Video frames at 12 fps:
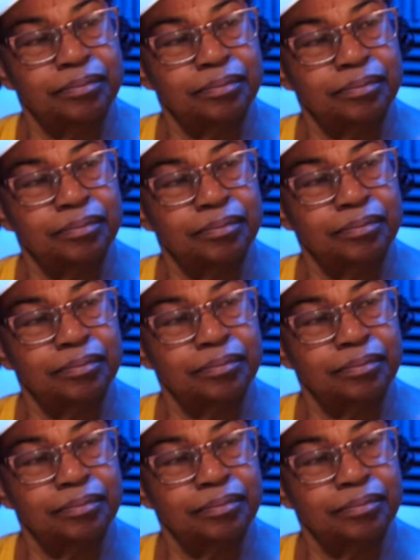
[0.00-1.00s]

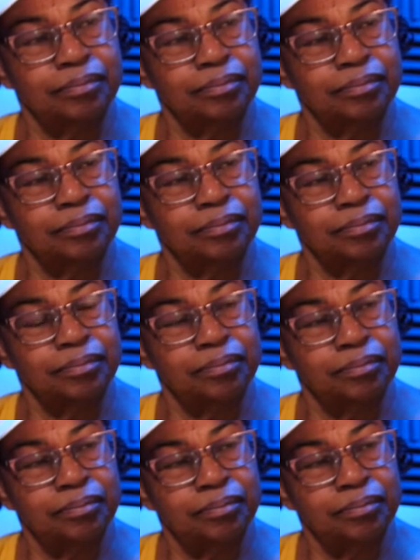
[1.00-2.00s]

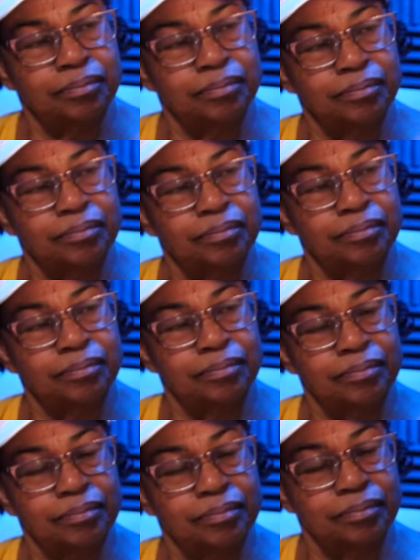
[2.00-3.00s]

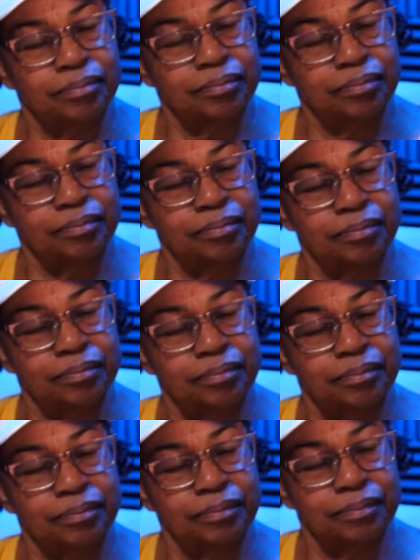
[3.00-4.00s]

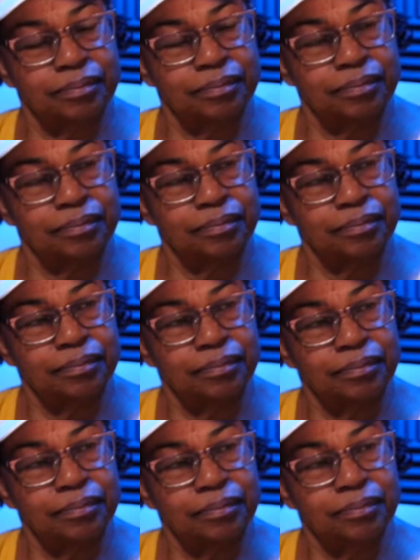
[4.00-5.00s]

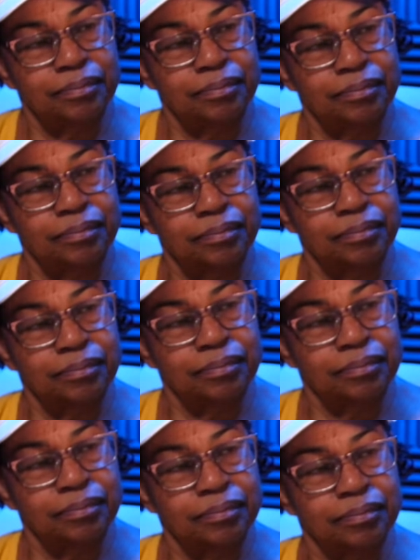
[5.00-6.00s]

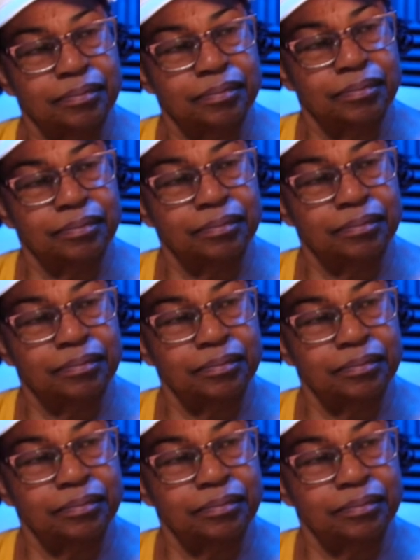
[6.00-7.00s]

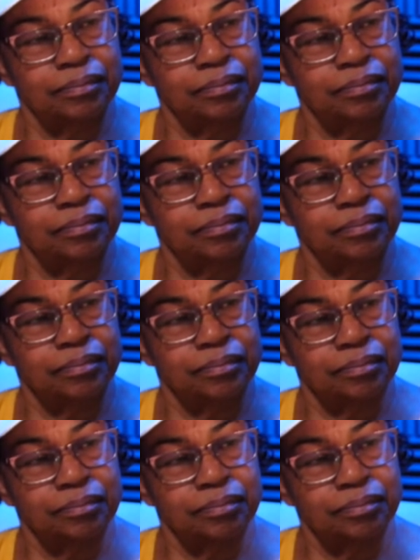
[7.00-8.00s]
[no speech]